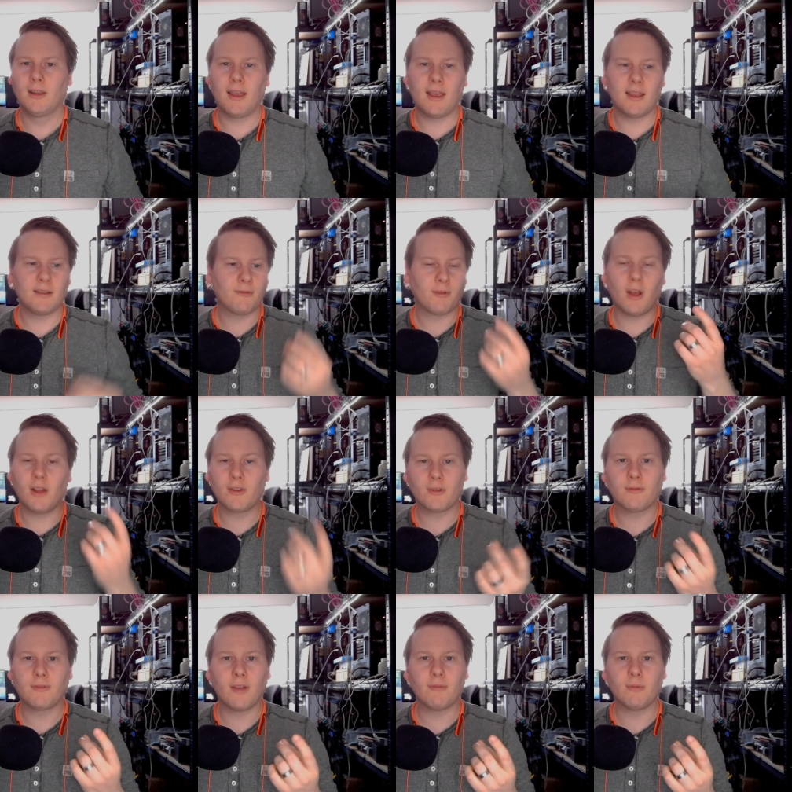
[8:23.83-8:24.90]
And for a one
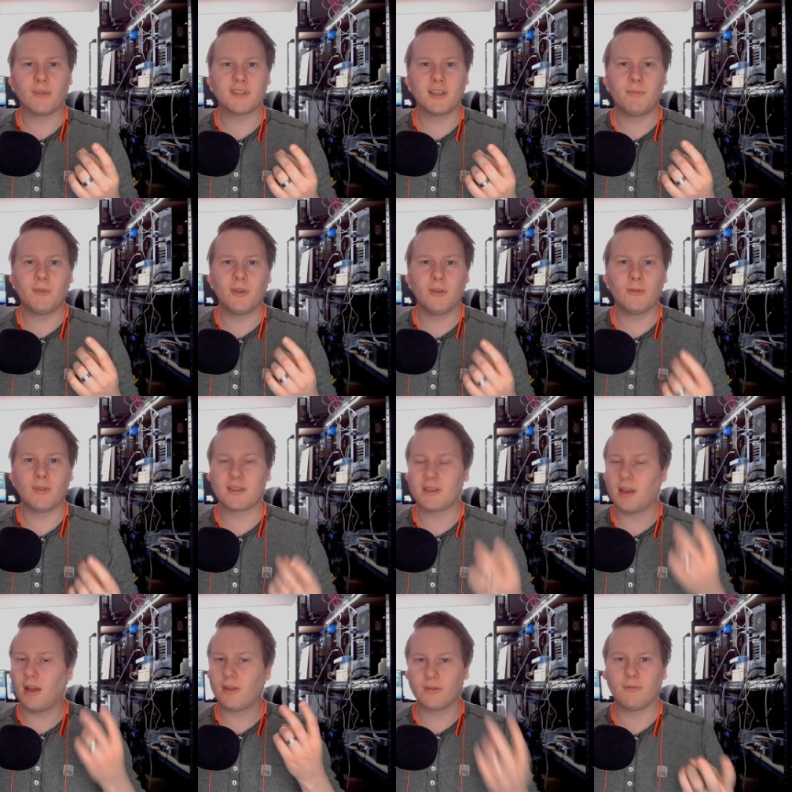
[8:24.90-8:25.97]
hundred five watt C P U,
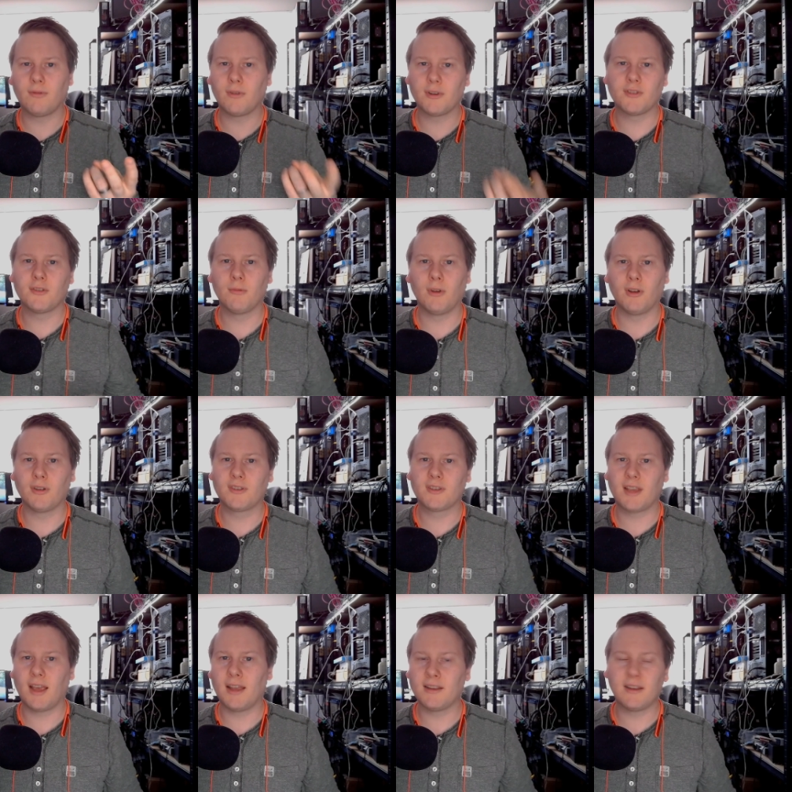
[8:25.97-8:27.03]
that's one hundred forty-two
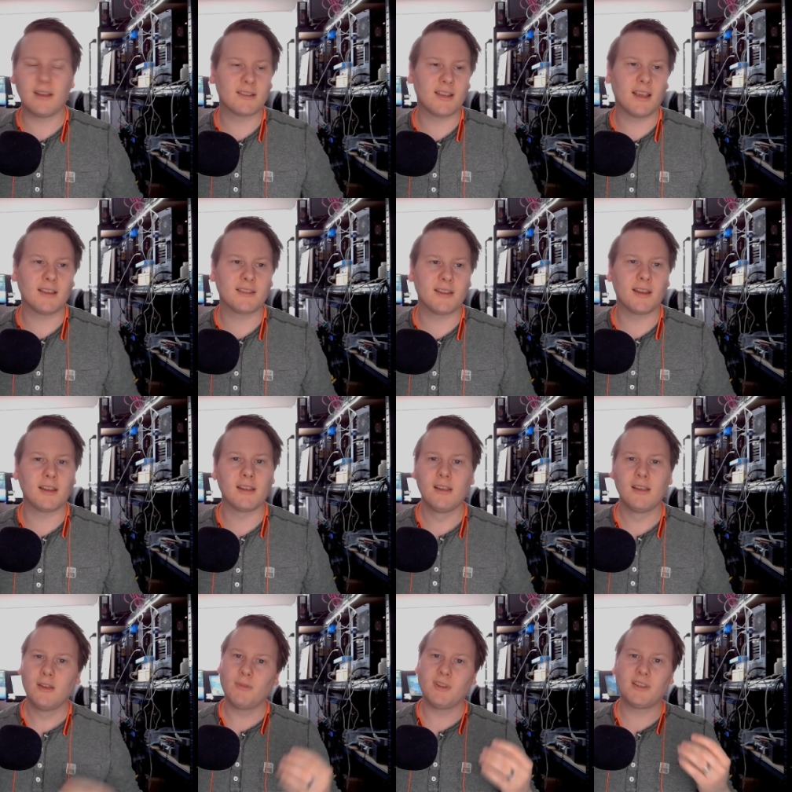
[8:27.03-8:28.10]
watts. And in our testing,
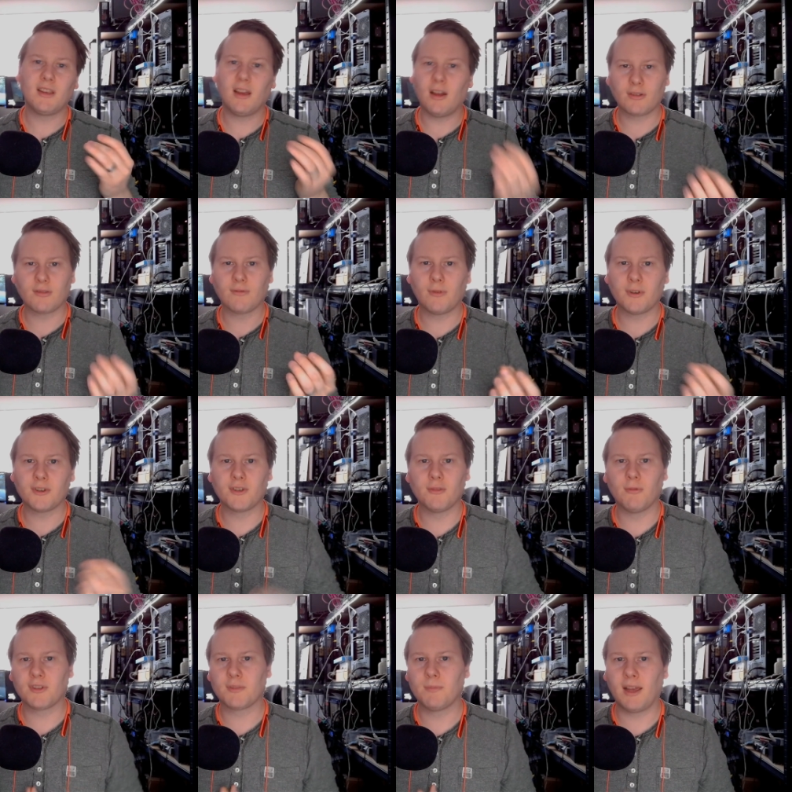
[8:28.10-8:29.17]
we see one hundred
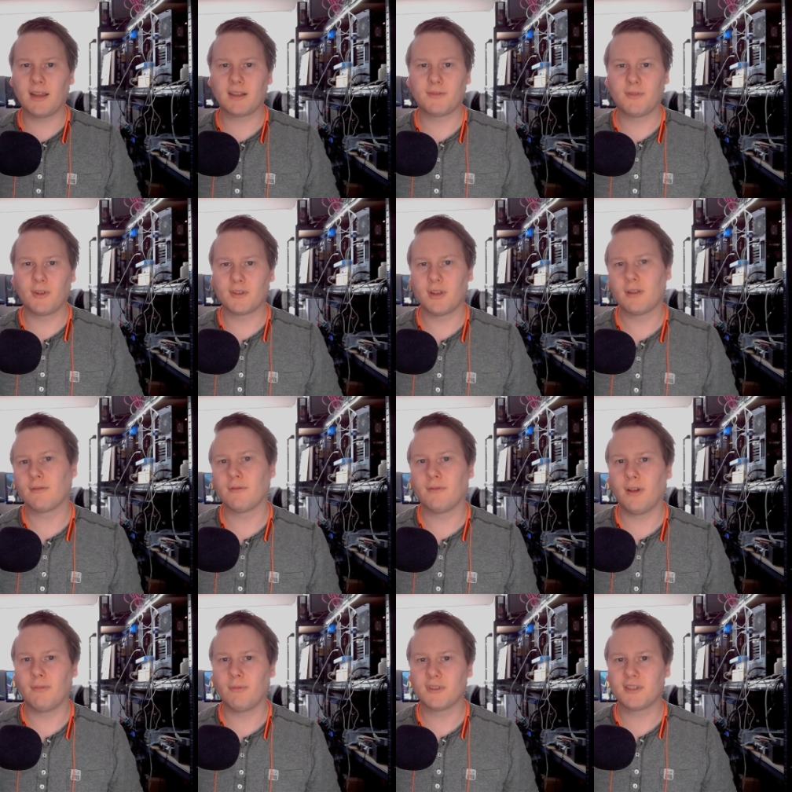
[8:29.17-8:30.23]
forty-two watts max for those one hundred
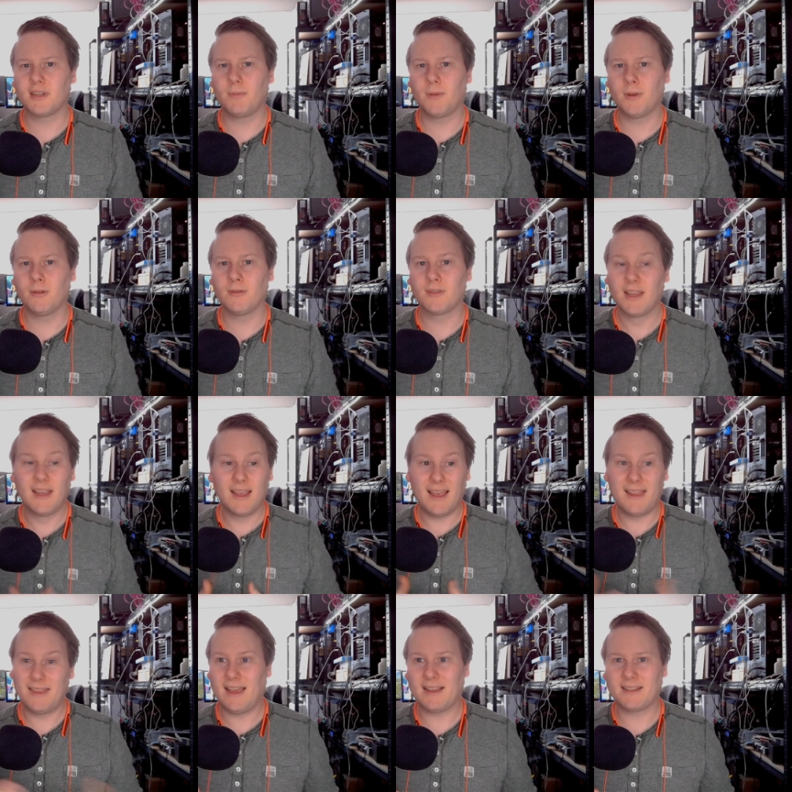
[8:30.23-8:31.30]
five watt C P Us,
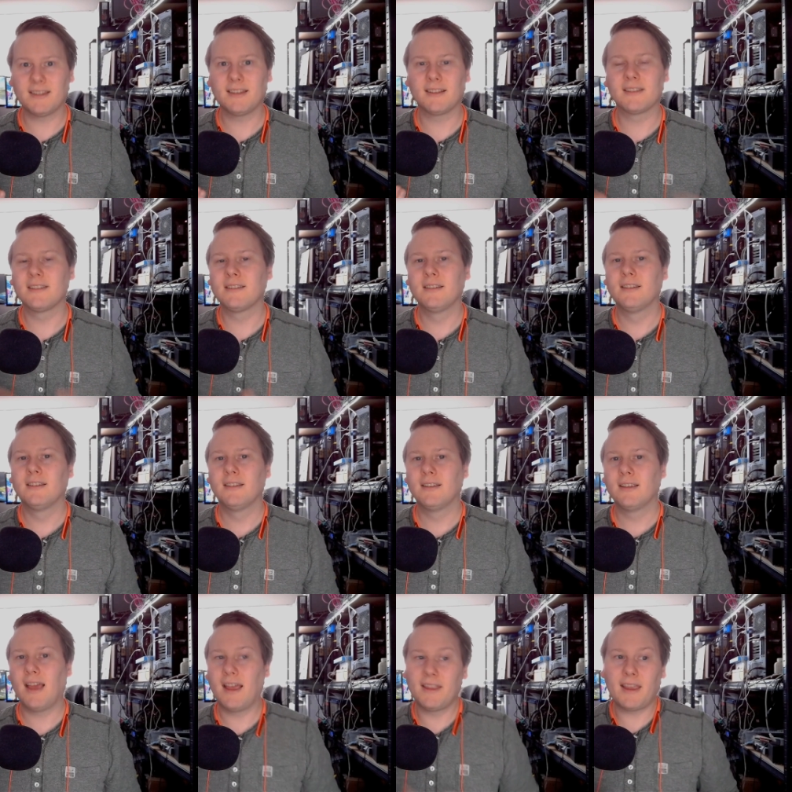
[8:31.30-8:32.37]
and that's it.
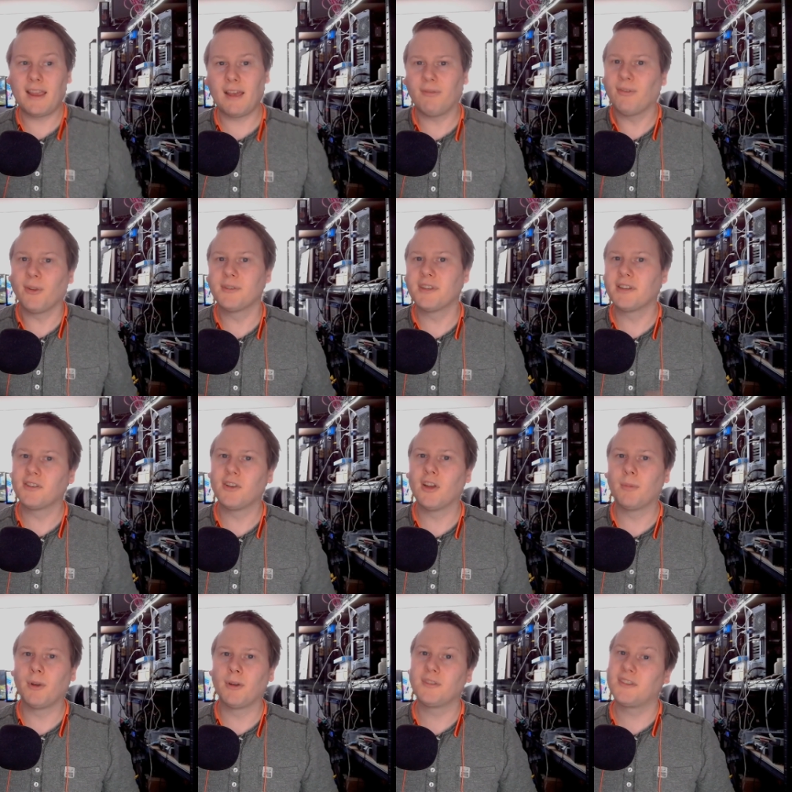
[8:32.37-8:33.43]
And they have floating
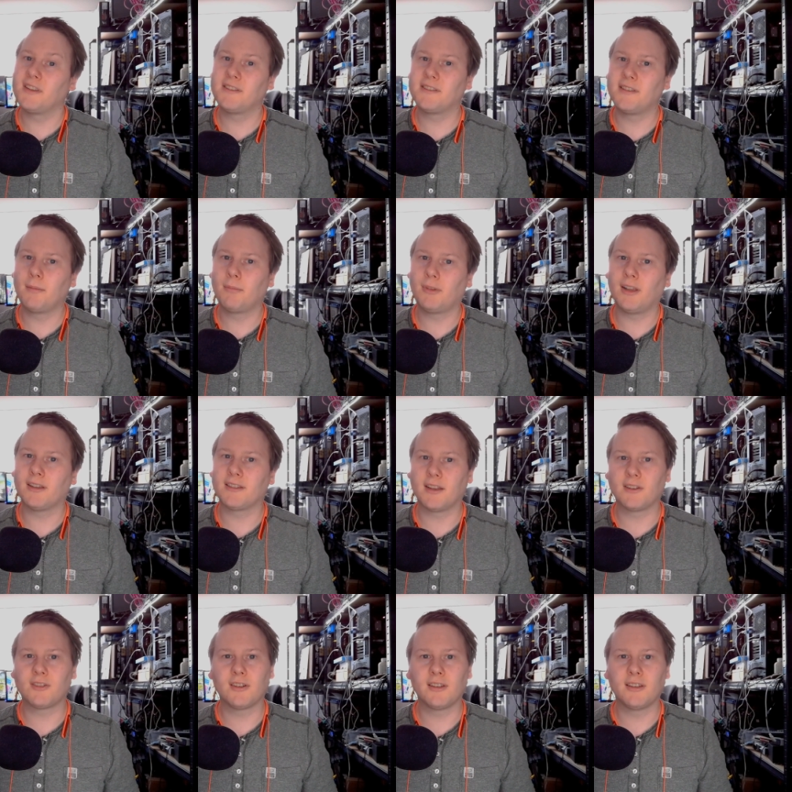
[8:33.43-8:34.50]
turbo since Zen Plus,
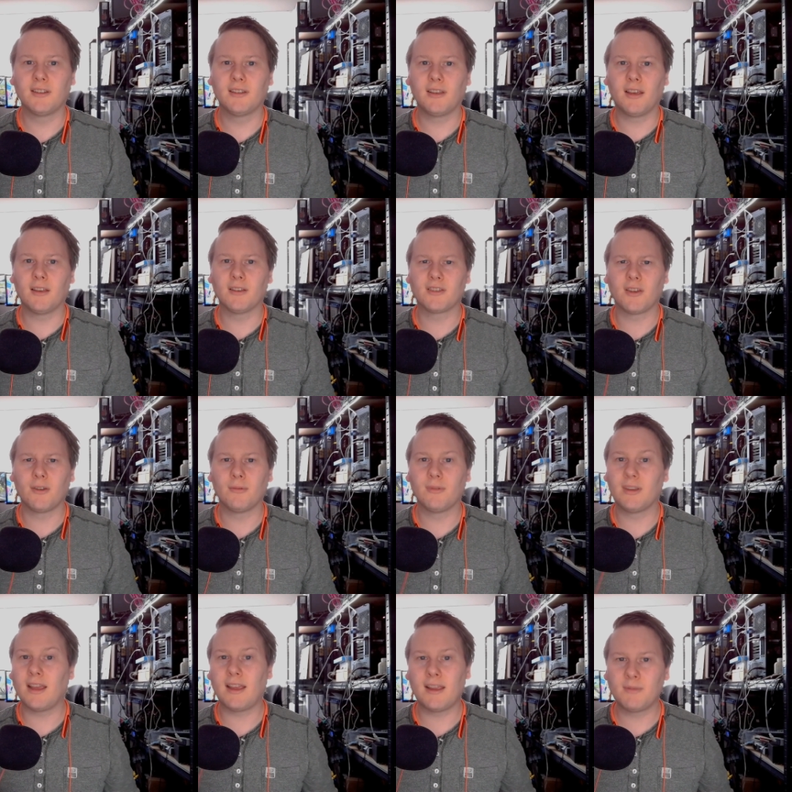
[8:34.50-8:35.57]
actually. Uh, so
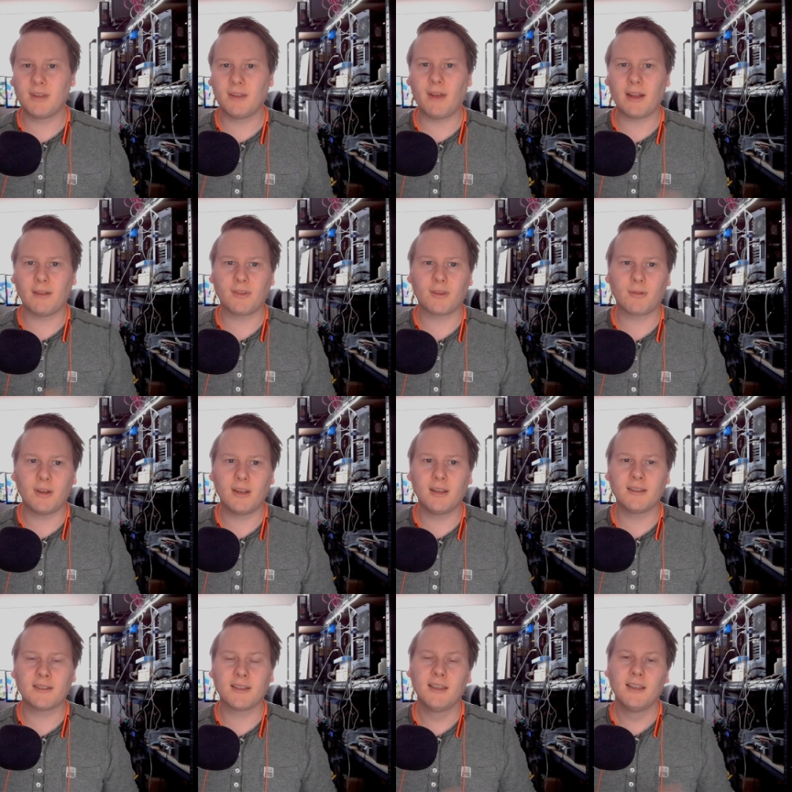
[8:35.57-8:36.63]
A M D have had it for three
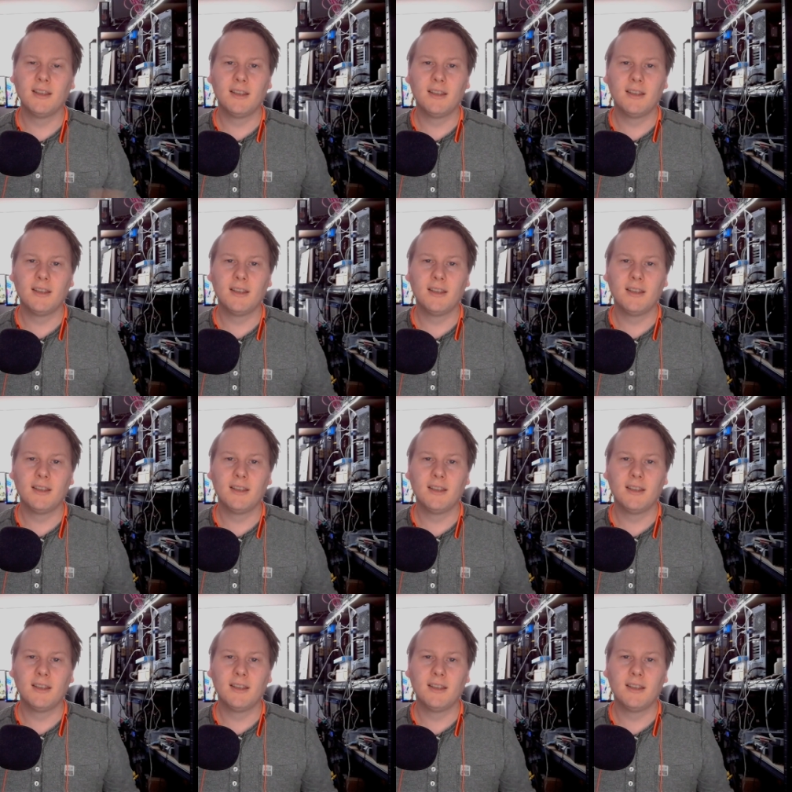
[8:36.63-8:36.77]
years.